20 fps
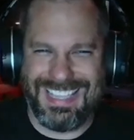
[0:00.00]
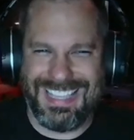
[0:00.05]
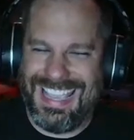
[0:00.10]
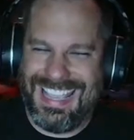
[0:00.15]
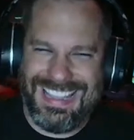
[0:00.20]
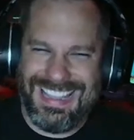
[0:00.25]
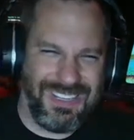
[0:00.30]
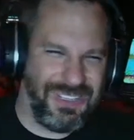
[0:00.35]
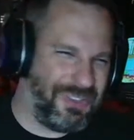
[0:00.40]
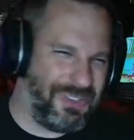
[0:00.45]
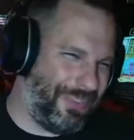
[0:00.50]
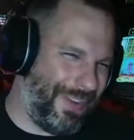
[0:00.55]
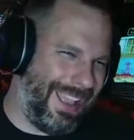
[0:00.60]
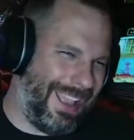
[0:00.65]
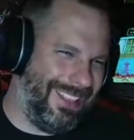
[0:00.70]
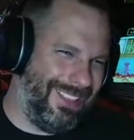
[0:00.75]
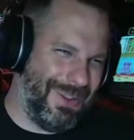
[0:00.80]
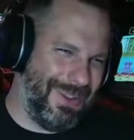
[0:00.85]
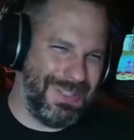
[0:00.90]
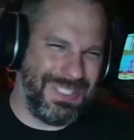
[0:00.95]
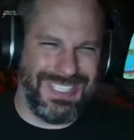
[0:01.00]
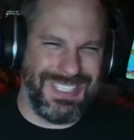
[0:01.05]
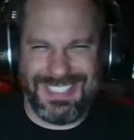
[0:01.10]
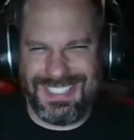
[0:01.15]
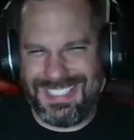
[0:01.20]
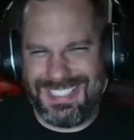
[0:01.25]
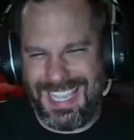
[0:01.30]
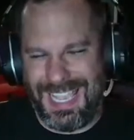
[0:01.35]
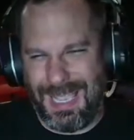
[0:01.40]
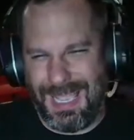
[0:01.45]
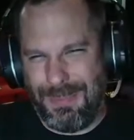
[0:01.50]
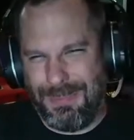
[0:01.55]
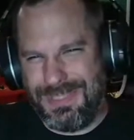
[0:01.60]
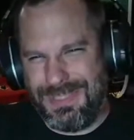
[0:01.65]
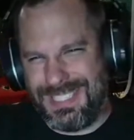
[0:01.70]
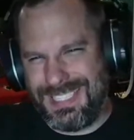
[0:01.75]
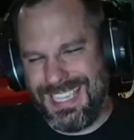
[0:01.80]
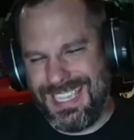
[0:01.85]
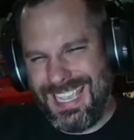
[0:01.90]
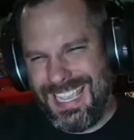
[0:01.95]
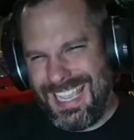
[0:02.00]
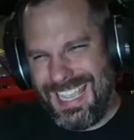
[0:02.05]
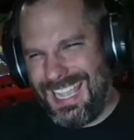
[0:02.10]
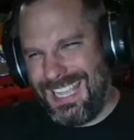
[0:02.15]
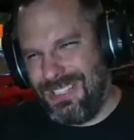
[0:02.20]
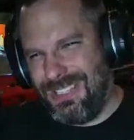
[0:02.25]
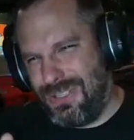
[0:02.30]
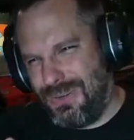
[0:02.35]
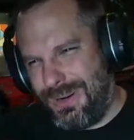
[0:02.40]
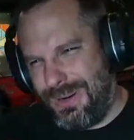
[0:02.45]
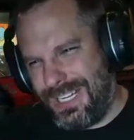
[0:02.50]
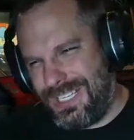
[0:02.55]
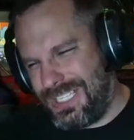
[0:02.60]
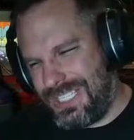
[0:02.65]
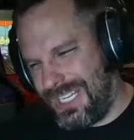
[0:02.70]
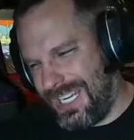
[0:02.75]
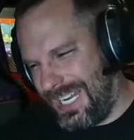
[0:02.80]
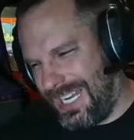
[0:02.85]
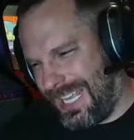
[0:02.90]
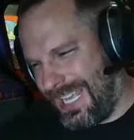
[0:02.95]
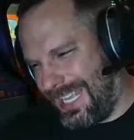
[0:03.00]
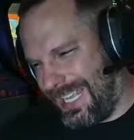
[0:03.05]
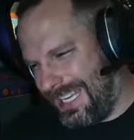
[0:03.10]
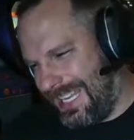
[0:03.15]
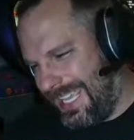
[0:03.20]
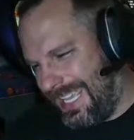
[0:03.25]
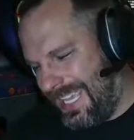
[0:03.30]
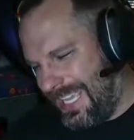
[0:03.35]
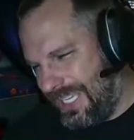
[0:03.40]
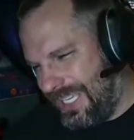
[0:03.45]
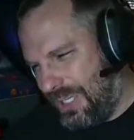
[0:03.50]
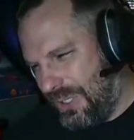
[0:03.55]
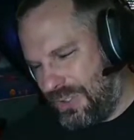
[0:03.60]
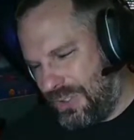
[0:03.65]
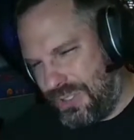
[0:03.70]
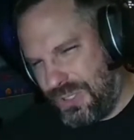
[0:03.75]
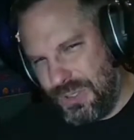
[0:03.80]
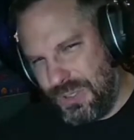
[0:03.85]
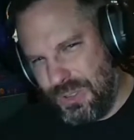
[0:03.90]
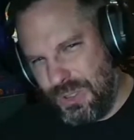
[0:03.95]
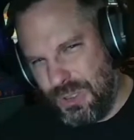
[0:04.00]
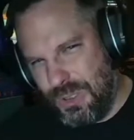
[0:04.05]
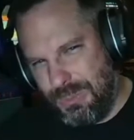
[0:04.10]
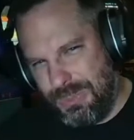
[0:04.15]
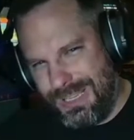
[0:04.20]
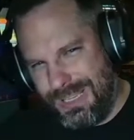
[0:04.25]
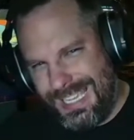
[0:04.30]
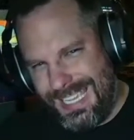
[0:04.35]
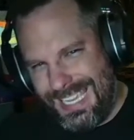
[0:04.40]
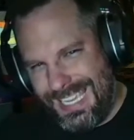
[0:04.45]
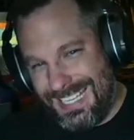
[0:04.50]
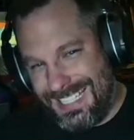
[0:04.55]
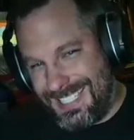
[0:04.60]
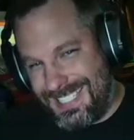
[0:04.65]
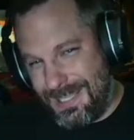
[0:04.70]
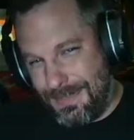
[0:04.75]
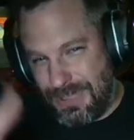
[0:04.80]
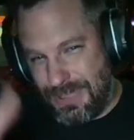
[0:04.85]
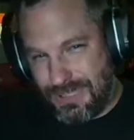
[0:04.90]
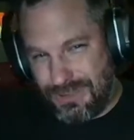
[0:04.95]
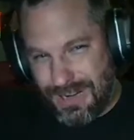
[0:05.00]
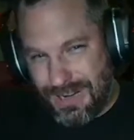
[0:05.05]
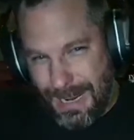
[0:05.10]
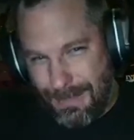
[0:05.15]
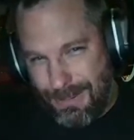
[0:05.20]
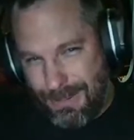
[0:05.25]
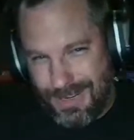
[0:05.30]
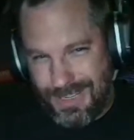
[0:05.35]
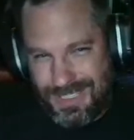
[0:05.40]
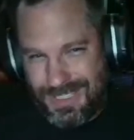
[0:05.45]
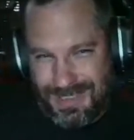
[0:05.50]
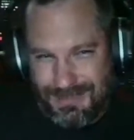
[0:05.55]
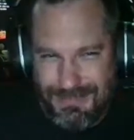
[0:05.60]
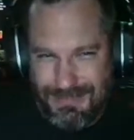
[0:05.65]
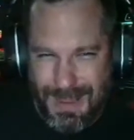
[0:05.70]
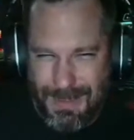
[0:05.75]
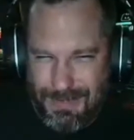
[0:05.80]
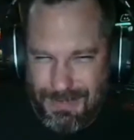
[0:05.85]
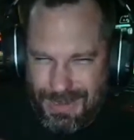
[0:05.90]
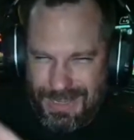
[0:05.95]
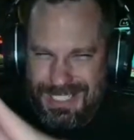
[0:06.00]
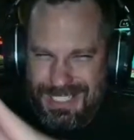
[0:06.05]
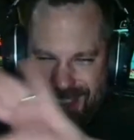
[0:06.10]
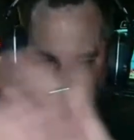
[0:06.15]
There's follows and subs on Twitch, and on YouTube it's subscribers and members.